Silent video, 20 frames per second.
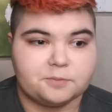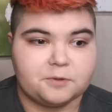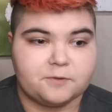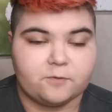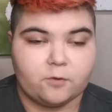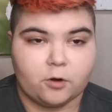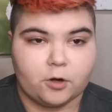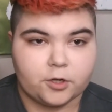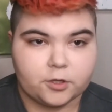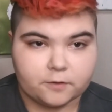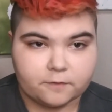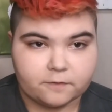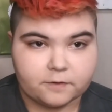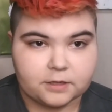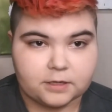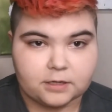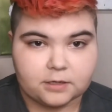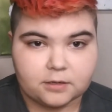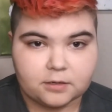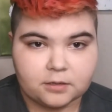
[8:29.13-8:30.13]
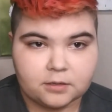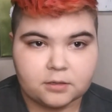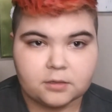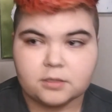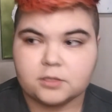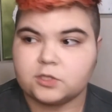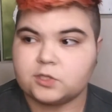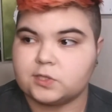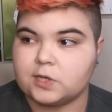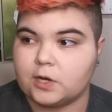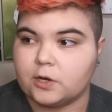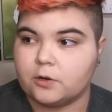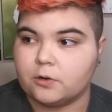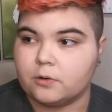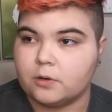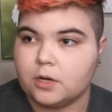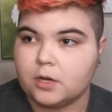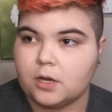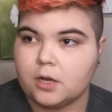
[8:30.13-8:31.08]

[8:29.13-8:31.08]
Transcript: before you feed. So